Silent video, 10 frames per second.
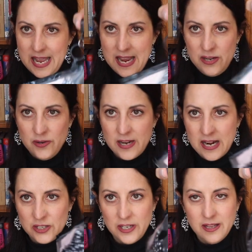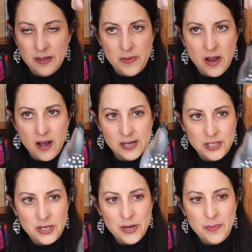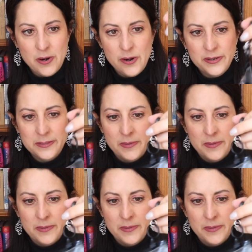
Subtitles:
and you can actually clip it onto your purse,